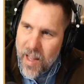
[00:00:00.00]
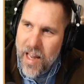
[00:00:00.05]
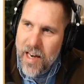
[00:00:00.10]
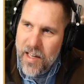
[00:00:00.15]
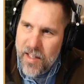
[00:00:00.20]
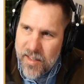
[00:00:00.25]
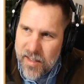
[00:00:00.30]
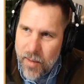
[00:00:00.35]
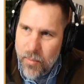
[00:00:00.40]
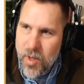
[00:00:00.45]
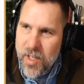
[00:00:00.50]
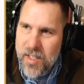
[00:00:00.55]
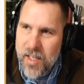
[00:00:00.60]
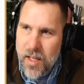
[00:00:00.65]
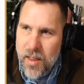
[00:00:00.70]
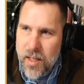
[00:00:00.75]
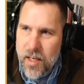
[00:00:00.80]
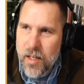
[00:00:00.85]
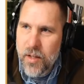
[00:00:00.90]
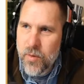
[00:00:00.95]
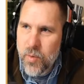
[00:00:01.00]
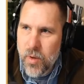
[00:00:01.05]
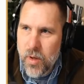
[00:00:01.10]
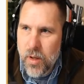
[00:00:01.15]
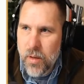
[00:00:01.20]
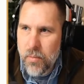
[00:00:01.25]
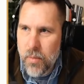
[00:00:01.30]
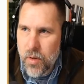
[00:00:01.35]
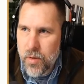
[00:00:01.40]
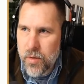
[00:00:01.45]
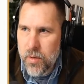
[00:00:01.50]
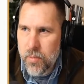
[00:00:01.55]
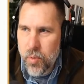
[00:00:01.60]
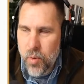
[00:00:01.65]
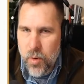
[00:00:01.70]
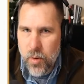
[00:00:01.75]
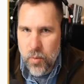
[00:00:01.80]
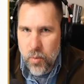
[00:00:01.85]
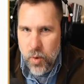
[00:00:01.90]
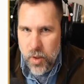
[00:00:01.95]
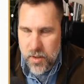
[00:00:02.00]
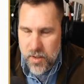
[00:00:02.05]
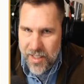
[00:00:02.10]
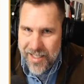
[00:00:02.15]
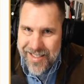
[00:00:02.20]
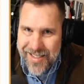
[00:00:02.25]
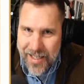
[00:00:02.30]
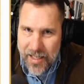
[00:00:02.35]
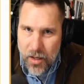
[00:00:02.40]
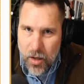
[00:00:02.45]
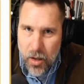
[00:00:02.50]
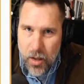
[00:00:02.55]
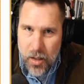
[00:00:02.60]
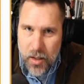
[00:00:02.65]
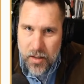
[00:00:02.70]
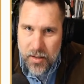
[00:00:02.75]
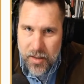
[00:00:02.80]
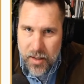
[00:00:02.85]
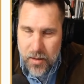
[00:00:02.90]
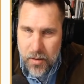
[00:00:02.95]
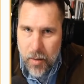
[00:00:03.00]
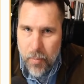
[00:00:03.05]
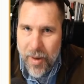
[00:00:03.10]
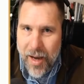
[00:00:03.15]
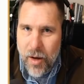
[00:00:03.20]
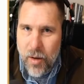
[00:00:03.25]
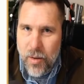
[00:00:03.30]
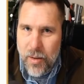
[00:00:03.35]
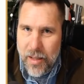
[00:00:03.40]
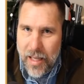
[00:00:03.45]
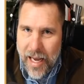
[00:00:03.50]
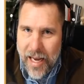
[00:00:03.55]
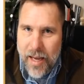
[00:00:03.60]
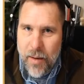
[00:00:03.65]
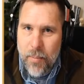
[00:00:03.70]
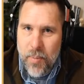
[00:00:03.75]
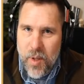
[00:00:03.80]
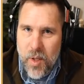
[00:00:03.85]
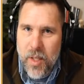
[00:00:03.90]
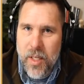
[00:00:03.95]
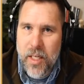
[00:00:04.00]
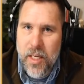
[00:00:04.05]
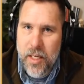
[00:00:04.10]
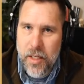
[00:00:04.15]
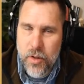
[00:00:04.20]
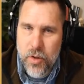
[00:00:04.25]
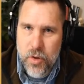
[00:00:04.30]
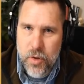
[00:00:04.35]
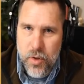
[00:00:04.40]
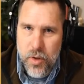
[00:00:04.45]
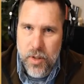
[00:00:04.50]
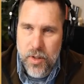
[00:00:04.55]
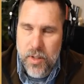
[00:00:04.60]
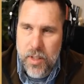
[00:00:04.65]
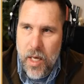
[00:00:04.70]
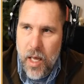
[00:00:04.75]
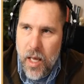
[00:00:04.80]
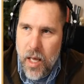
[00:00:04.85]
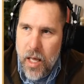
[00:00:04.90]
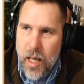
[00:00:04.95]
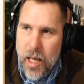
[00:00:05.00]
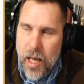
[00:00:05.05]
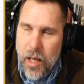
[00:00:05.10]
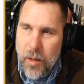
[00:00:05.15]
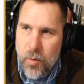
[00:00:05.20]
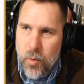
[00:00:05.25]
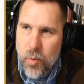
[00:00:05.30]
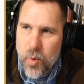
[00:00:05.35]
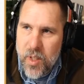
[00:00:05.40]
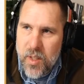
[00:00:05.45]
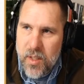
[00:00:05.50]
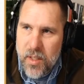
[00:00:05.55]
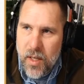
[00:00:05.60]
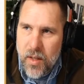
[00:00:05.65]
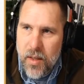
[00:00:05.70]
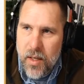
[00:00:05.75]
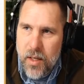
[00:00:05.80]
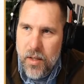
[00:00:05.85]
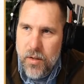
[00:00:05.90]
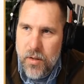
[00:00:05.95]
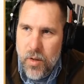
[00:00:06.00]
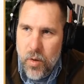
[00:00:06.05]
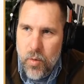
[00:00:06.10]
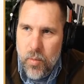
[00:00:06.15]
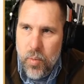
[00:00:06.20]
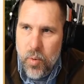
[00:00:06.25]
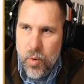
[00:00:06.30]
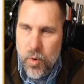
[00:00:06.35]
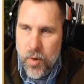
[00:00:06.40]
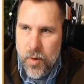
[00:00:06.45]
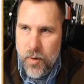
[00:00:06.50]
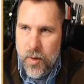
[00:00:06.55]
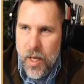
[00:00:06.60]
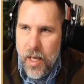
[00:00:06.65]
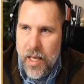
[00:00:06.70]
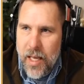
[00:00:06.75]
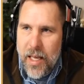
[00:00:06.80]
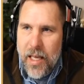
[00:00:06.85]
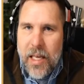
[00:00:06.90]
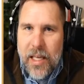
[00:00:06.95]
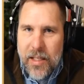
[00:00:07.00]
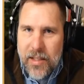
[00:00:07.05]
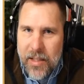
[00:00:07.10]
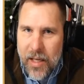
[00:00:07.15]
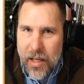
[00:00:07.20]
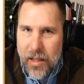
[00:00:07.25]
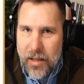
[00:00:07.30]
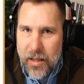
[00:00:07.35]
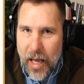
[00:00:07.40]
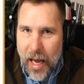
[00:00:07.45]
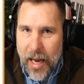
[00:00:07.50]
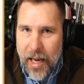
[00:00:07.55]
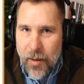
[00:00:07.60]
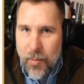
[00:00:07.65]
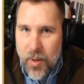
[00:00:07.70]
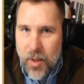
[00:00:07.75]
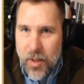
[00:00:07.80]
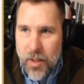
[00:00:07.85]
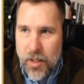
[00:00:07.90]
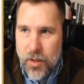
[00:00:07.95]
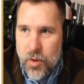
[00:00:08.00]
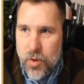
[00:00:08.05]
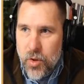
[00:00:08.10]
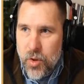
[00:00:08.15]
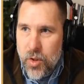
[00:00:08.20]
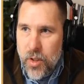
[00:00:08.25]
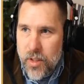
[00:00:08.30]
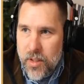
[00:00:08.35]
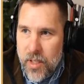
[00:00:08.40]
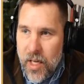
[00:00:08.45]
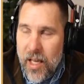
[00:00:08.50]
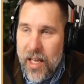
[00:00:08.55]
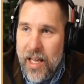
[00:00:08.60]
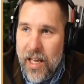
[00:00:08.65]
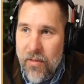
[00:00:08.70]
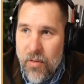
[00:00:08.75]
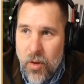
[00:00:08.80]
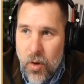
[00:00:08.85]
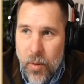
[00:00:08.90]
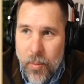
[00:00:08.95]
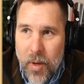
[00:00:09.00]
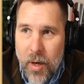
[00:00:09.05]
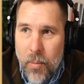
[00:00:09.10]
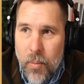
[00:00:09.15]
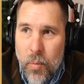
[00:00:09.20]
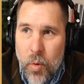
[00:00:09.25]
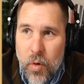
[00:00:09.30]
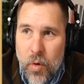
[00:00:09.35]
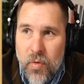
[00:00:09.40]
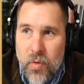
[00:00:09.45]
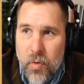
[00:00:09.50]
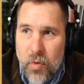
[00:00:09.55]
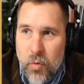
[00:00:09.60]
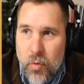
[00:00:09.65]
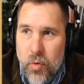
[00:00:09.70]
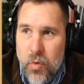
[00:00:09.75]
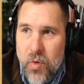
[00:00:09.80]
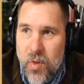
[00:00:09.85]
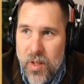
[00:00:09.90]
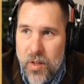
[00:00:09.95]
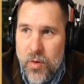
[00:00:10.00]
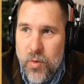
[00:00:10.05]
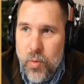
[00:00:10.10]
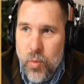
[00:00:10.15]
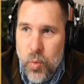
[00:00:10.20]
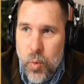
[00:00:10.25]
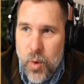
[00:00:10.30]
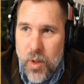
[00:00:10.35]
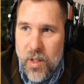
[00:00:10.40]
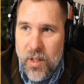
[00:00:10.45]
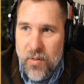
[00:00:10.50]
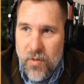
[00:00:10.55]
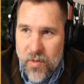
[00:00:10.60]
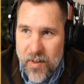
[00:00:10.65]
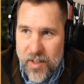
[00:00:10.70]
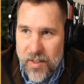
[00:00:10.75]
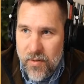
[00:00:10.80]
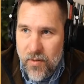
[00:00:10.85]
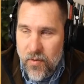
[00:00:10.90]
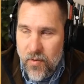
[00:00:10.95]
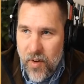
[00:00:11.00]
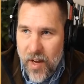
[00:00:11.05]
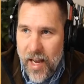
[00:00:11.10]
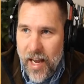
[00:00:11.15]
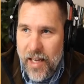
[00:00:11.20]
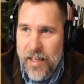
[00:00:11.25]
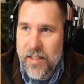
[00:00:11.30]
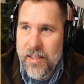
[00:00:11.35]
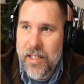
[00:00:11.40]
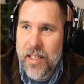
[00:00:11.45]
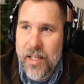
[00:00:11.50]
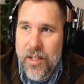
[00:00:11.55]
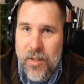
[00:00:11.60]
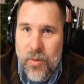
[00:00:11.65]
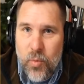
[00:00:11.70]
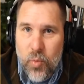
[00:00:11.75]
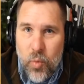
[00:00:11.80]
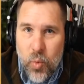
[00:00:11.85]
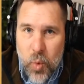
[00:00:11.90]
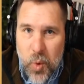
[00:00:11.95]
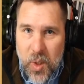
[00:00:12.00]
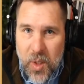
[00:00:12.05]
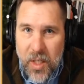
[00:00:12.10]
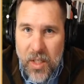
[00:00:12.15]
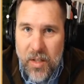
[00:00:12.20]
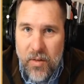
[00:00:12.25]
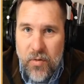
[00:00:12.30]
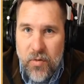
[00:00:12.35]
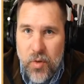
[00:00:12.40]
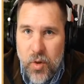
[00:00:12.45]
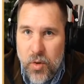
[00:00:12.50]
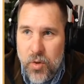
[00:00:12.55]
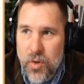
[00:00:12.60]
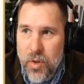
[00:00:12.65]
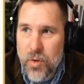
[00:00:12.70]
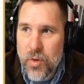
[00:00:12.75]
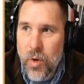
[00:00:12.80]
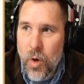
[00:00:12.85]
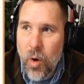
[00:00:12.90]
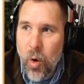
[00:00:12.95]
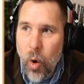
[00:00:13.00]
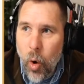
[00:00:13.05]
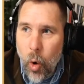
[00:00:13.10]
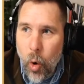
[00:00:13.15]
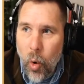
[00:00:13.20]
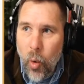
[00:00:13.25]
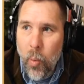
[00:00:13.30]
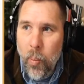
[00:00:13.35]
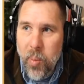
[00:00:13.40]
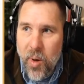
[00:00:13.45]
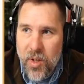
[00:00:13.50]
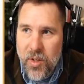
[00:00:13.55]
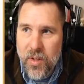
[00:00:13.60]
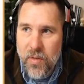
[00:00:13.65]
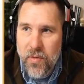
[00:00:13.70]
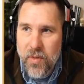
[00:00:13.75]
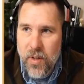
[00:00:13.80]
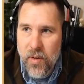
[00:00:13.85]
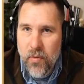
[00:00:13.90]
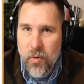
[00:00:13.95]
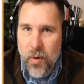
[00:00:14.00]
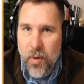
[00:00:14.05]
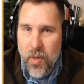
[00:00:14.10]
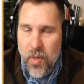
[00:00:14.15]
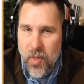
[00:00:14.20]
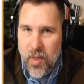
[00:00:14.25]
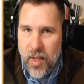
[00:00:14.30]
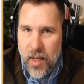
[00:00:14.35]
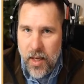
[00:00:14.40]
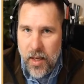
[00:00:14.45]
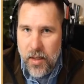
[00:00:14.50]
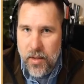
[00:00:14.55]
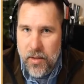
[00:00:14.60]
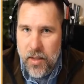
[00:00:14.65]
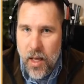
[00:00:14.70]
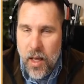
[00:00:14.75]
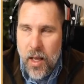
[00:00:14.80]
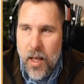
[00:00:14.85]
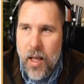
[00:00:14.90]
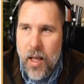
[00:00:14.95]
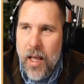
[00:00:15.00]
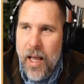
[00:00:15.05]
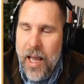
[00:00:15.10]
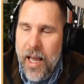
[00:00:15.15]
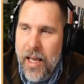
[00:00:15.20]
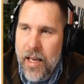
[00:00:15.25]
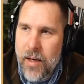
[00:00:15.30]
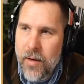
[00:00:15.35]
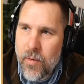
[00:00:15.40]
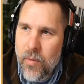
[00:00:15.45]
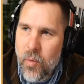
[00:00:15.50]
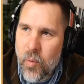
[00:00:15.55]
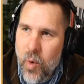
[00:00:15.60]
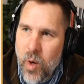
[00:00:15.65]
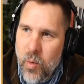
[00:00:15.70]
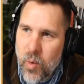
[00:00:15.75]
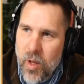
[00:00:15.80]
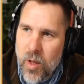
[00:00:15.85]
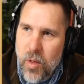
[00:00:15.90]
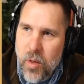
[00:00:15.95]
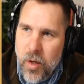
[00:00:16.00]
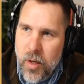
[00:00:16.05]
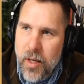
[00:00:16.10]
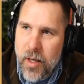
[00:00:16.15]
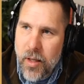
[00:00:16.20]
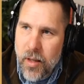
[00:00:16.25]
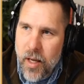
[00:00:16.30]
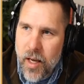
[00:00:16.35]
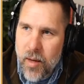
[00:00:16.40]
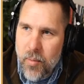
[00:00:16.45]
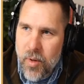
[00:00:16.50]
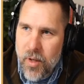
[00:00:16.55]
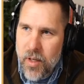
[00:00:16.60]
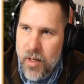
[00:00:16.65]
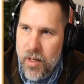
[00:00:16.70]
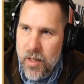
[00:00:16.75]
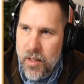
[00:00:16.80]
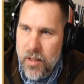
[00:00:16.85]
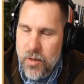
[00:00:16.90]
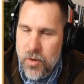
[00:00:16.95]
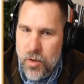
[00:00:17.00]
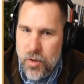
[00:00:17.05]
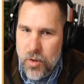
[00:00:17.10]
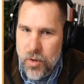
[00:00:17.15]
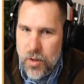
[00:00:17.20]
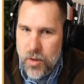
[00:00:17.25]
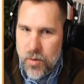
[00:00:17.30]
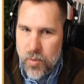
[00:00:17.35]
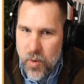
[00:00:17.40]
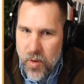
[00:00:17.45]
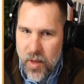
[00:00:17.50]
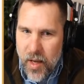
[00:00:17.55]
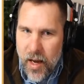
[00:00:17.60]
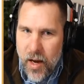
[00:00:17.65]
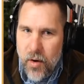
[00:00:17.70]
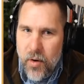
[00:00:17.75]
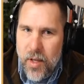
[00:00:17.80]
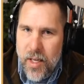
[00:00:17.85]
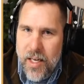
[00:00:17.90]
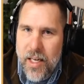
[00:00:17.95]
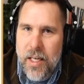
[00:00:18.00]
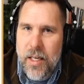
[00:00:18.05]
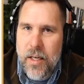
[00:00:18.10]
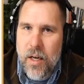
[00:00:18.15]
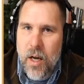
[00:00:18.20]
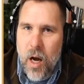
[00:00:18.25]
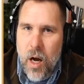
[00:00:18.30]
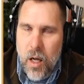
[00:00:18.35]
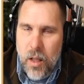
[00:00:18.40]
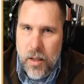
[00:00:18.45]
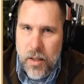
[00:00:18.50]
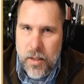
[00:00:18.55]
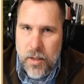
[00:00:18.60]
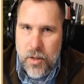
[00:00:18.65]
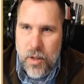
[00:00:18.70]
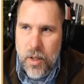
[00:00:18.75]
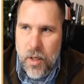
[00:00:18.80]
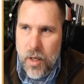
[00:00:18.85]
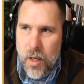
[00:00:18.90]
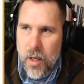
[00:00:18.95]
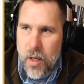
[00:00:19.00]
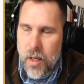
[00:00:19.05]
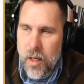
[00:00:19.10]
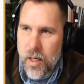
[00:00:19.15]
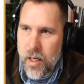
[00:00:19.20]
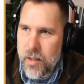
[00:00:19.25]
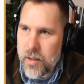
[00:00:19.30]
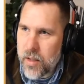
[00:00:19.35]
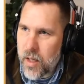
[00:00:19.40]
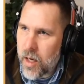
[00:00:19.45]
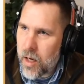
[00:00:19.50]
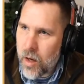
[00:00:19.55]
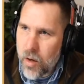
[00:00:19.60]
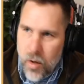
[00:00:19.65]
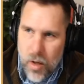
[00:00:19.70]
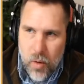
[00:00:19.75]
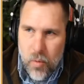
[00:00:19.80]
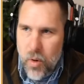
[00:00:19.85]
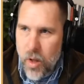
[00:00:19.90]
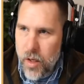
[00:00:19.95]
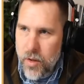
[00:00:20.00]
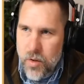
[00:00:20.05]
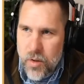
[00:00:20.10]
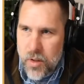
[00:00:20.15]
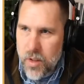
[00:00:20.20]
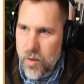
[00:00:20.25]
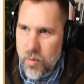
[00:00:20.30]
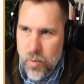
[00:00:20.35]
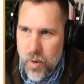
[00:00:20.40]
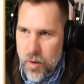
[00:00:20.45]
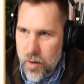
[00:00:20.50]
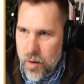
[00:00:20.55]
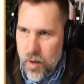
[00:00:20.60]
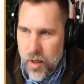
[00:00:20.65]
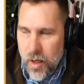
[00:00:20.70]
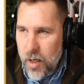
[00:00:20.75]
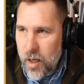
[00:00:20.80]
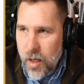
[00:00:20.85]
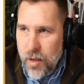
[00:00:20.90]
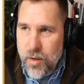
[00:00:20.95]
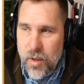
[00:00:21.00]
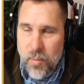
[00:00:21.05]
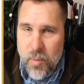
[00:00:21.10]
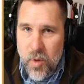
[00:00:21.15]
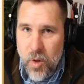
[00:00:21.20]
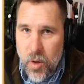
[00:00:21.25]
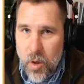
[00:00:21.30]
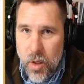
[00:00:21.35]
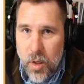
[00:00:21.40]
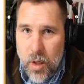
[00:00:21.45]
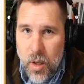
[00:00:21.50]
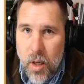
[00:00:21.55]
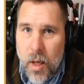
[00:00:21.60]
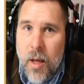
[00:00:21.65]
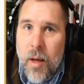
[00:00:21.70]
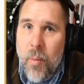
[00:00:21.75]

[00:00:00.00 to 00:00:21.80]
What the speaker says: And in some ways, I think it's one of the most important ones. It's about liability insurance. And the reason I think it's so important is liability insurance, even though I'm going to move through this really fast, is really diverse. There's a whole bunch of different things. And when we look at liability insurance without any knowledge, it's like, okay, well, I just need one thing. I guess I'm good.